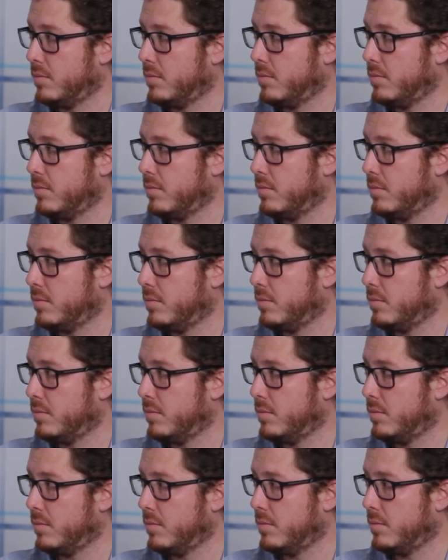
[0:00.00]

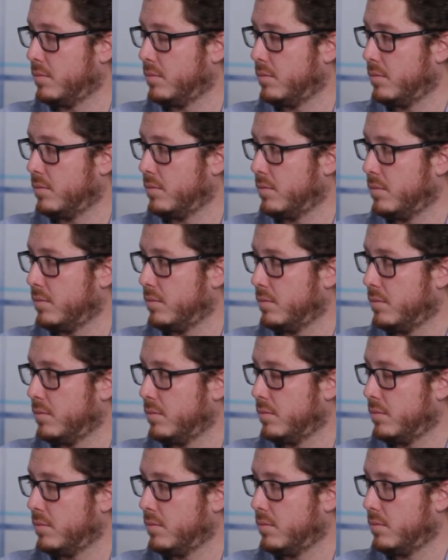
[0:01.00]

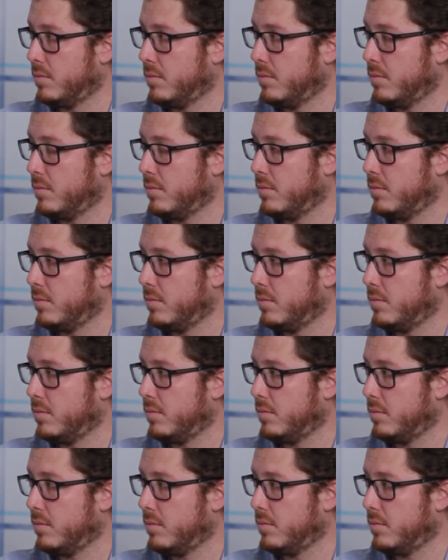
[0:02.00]

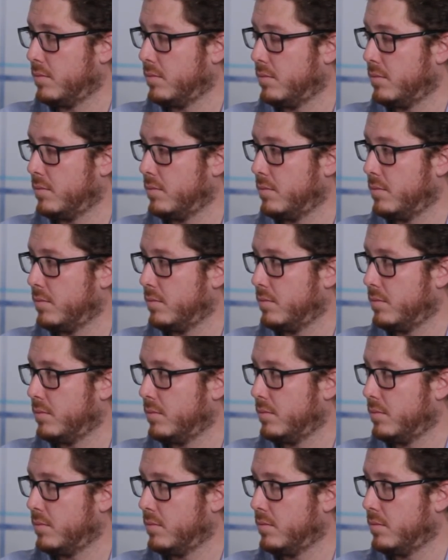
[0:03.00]

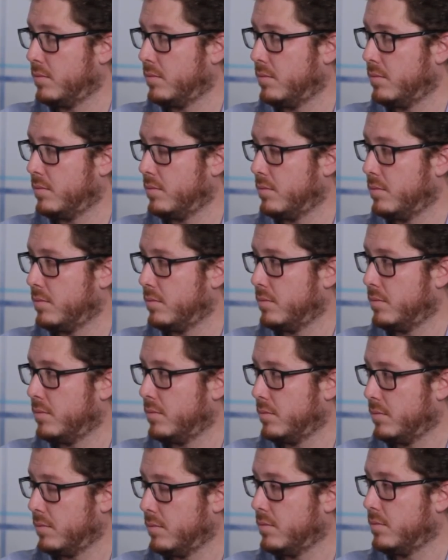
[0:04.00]

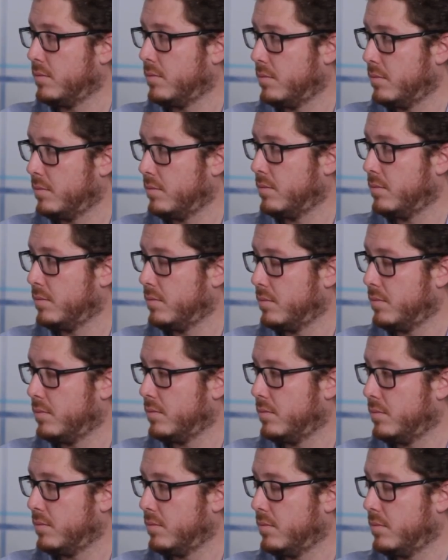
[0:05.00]

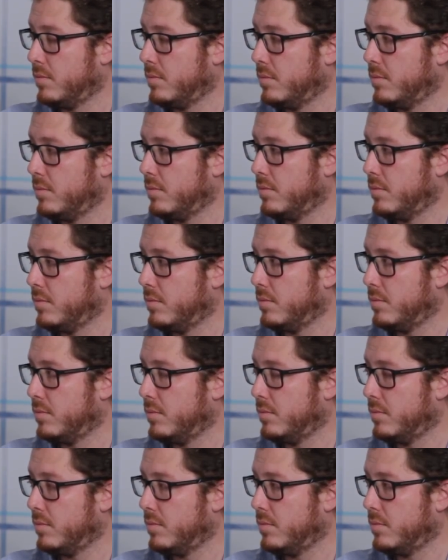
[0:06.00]

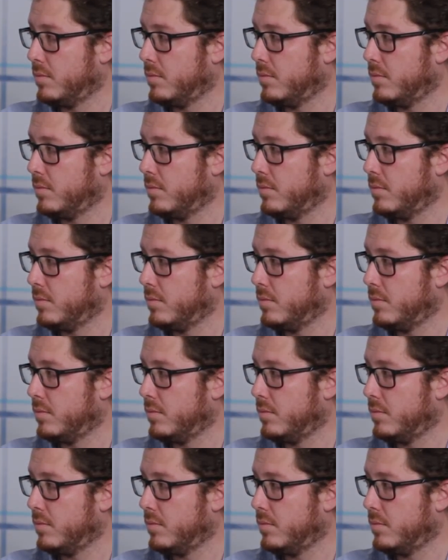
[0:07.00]
The person shown says nothing.